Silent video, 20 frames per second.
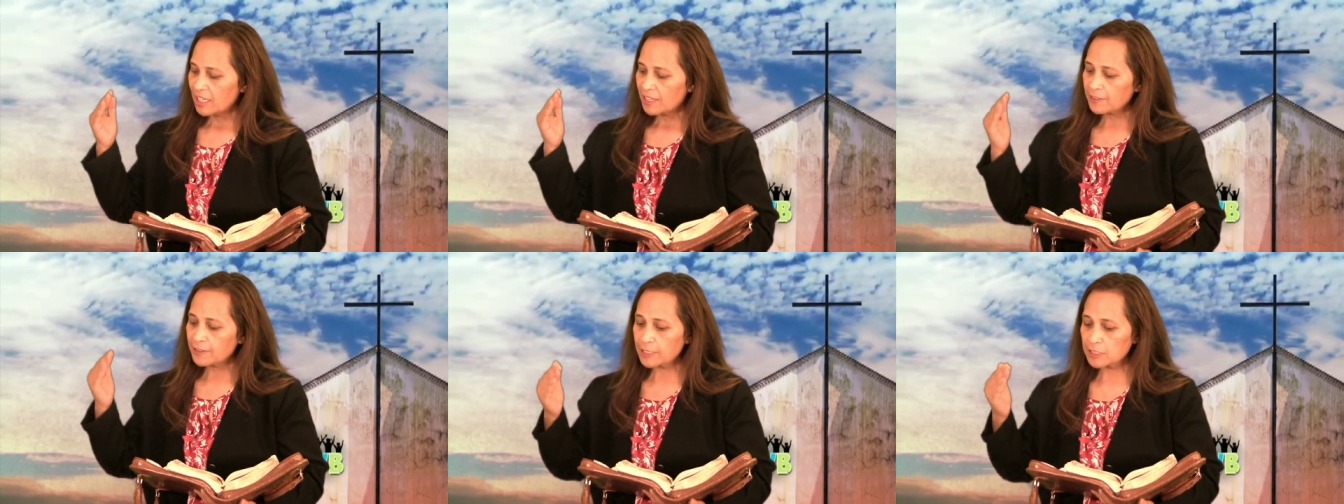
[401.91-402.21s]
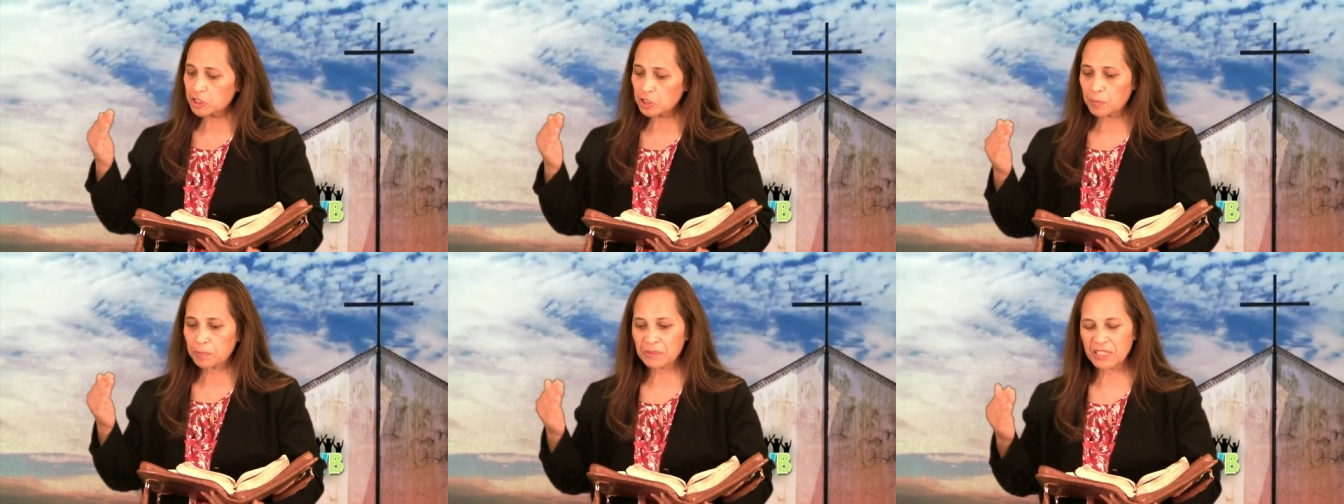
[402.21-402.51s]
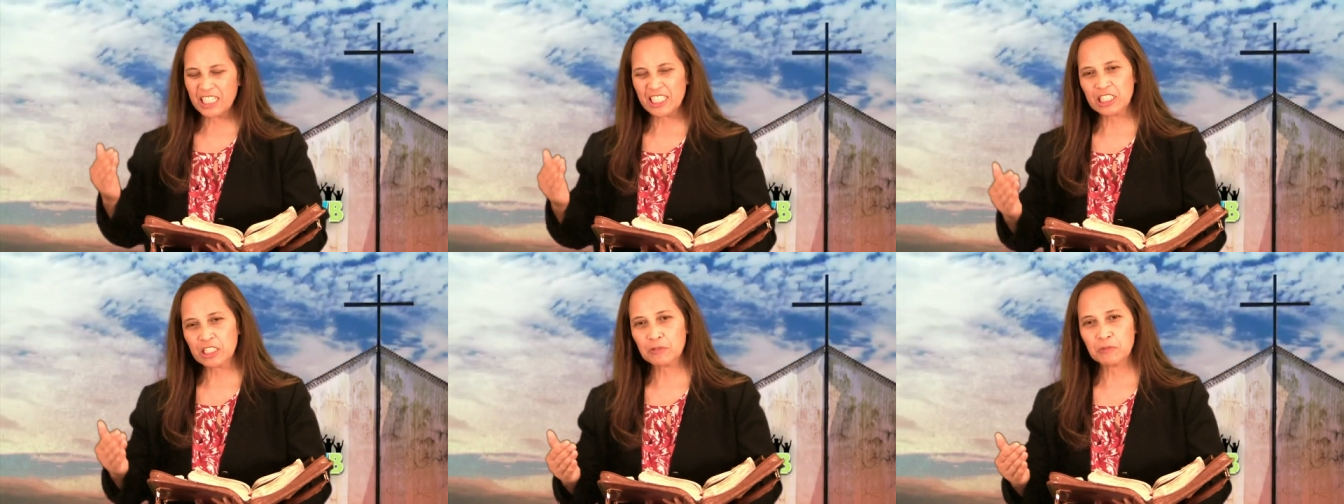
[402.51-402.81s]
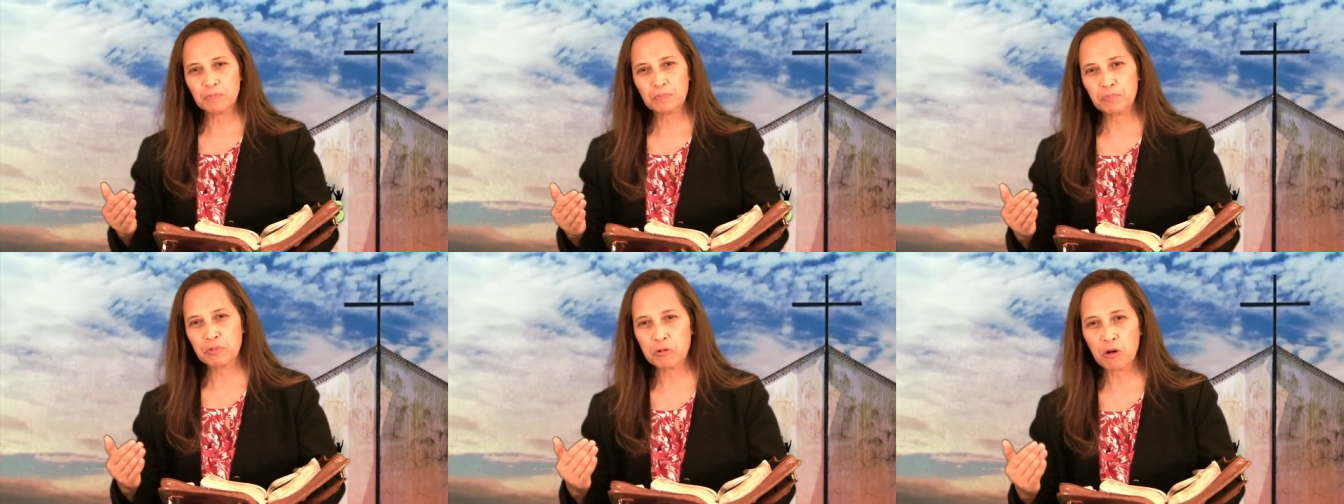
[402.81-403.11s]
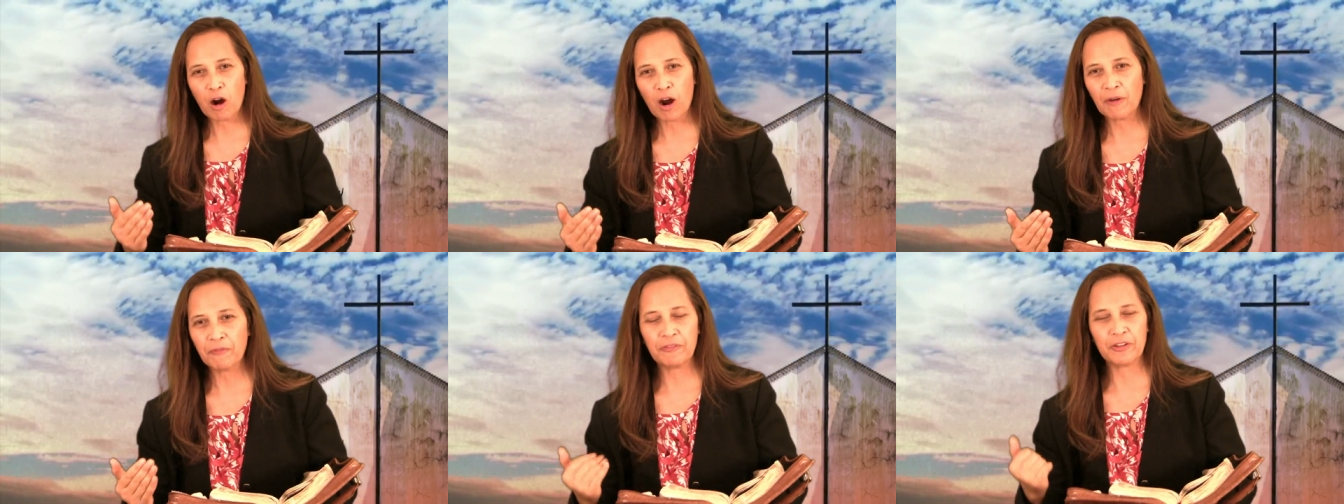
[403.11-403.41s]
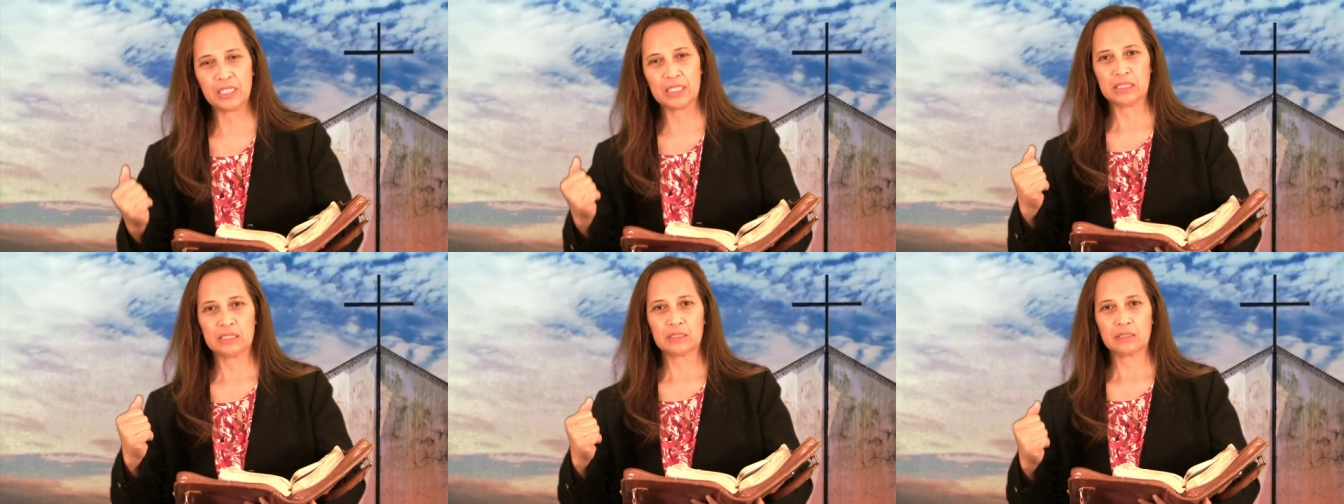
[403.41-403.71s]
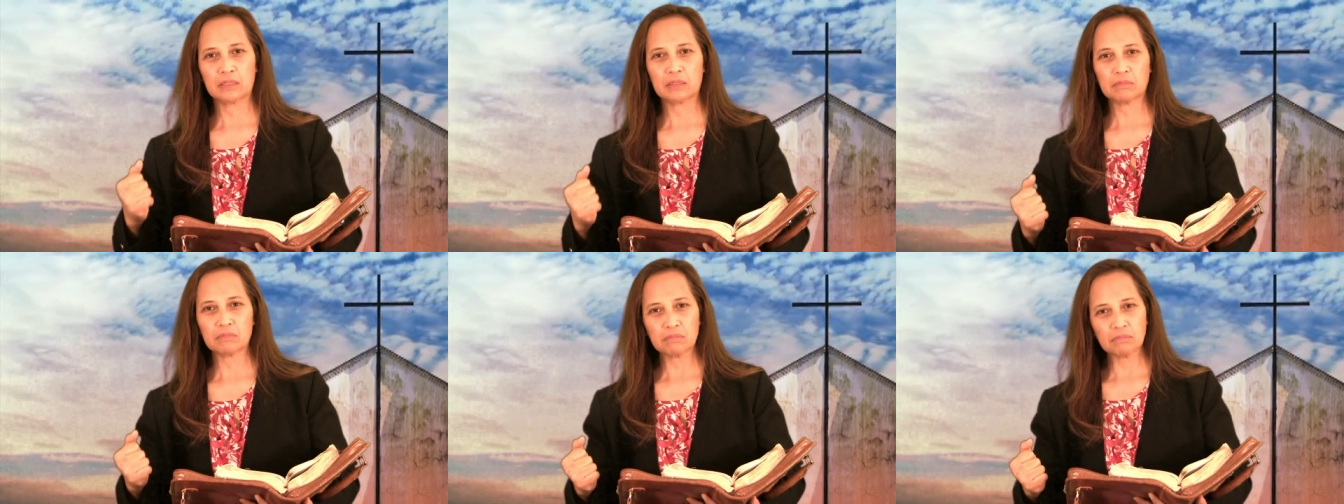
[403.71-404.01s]
this obedient prophet,
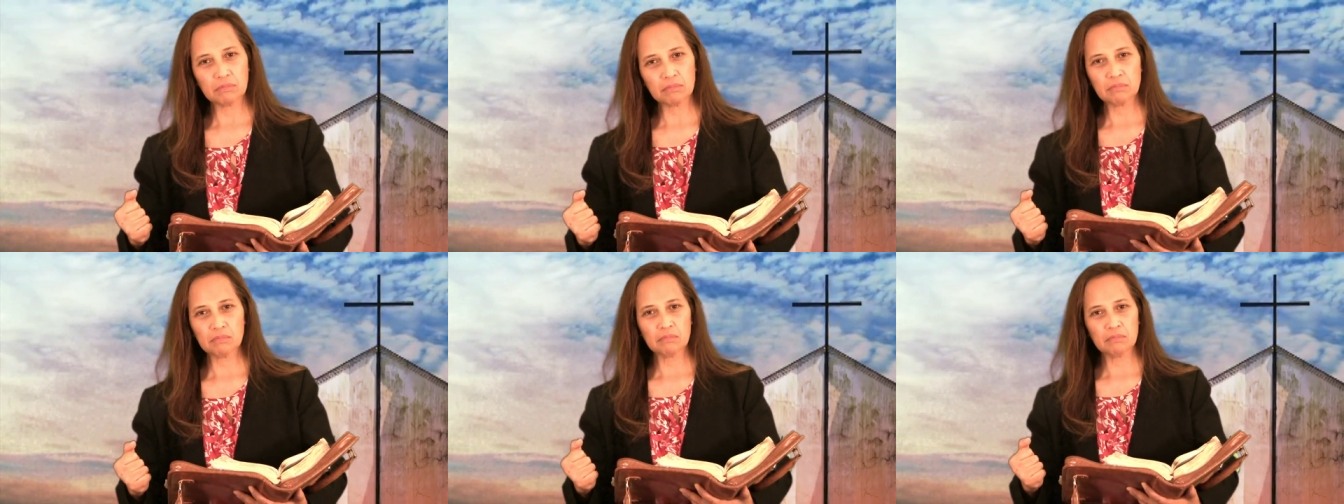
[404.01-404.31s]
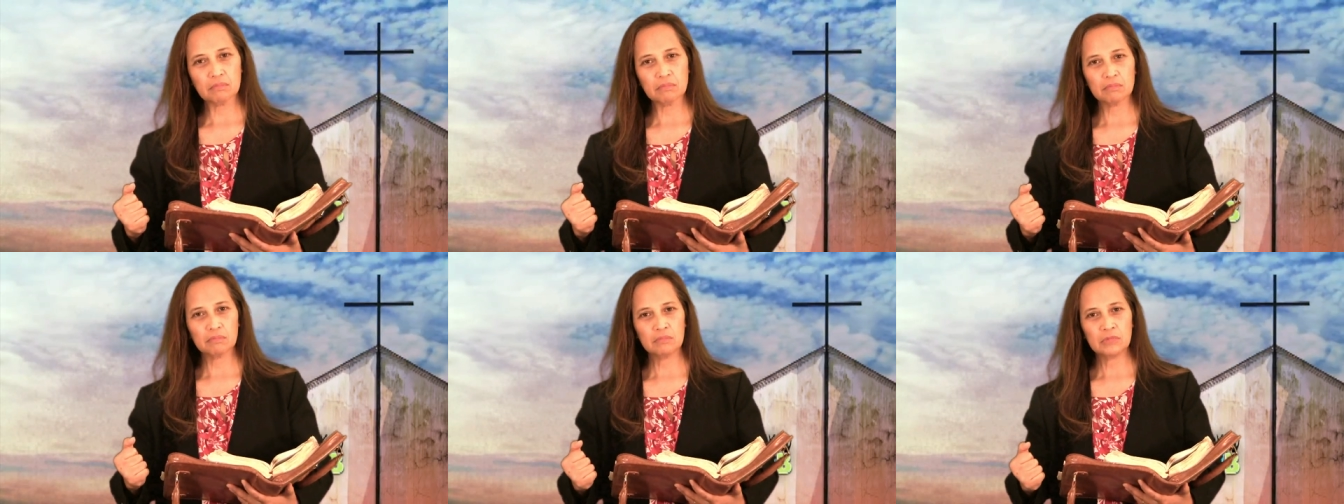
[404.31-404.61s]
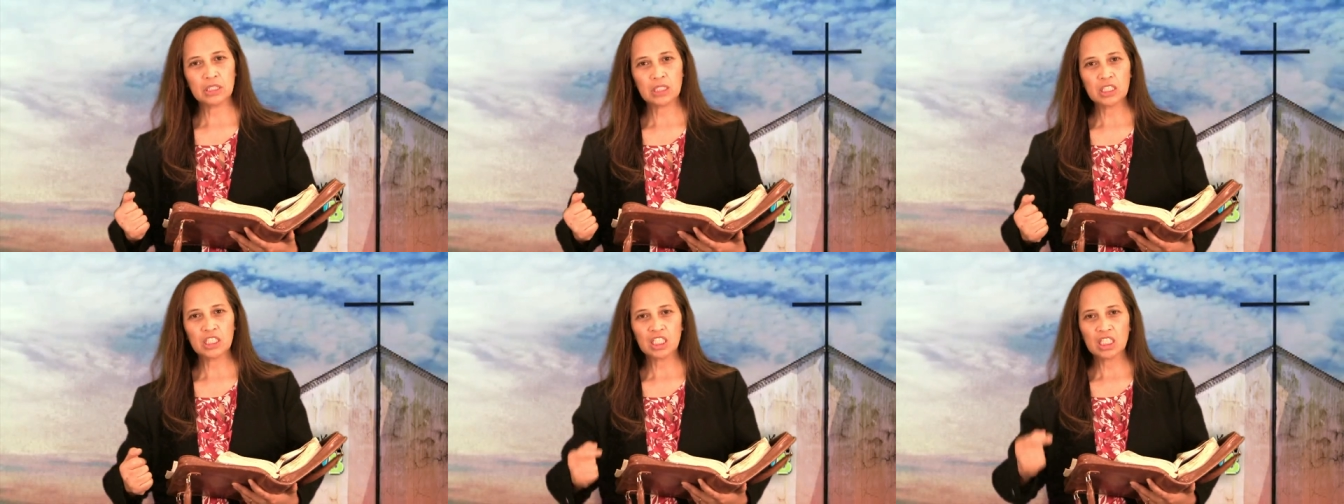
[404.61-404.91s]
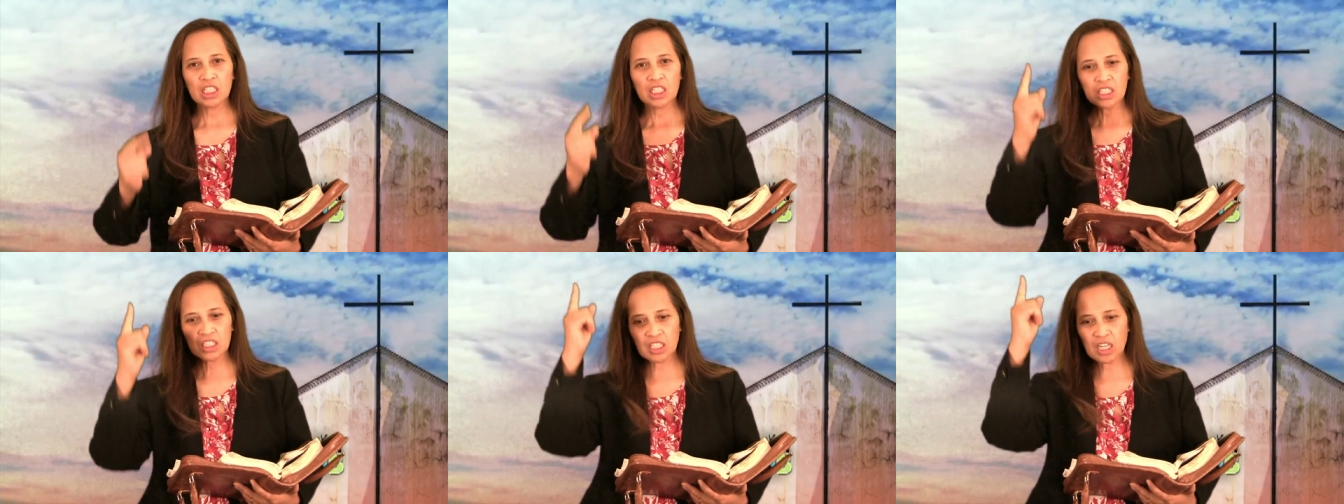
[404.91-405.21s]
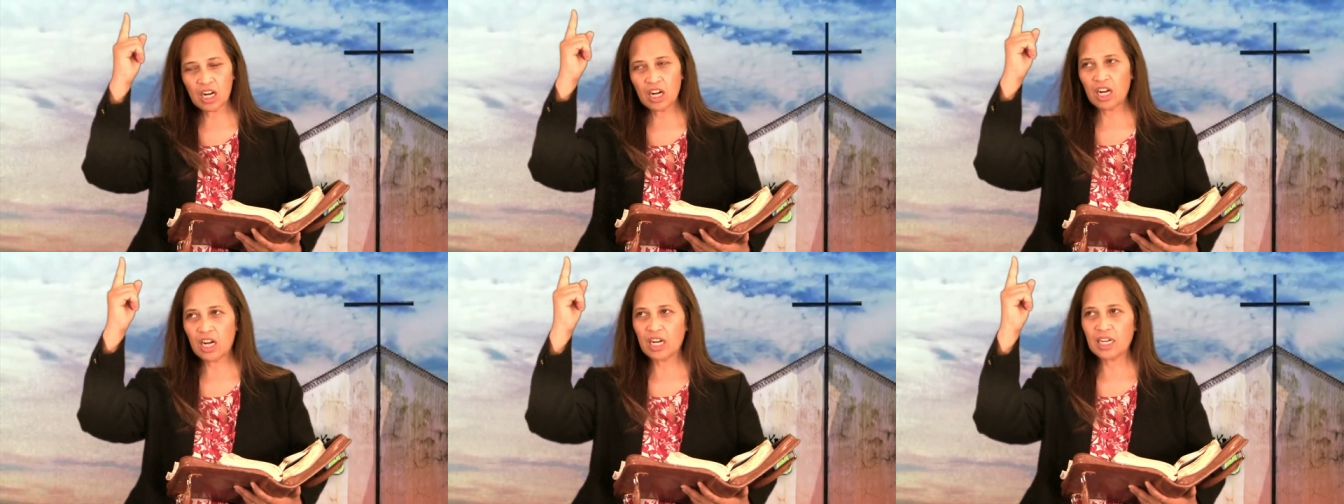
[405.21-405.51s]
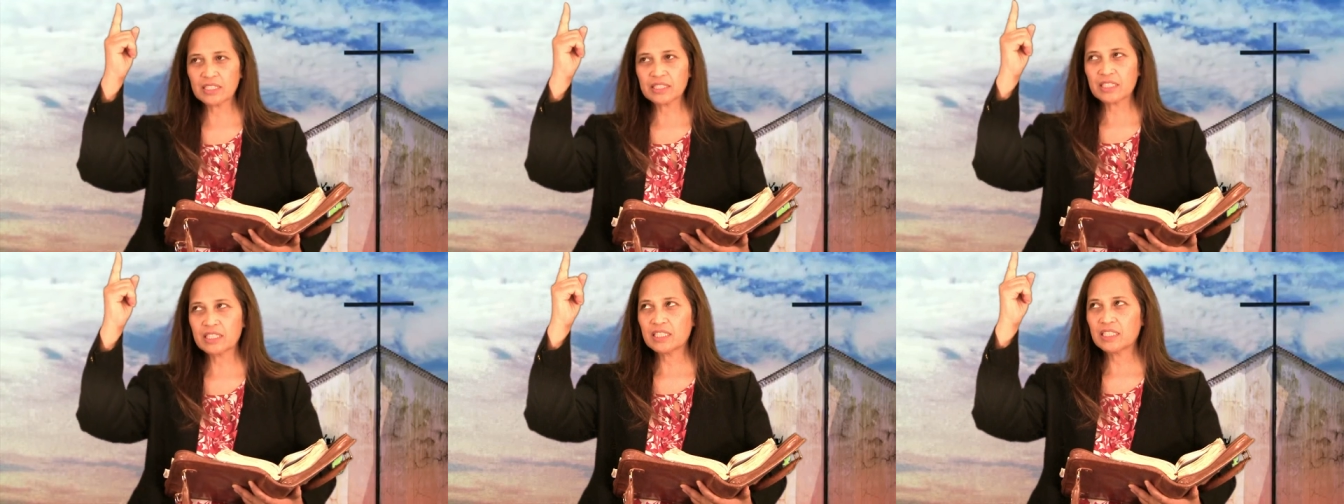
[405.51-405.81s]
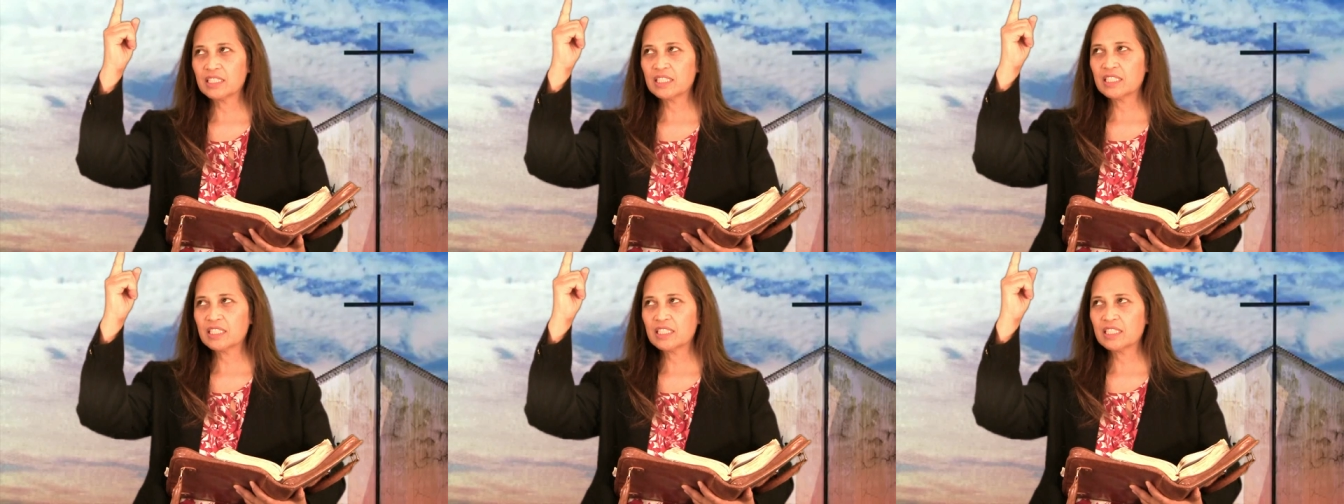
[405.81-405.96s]
God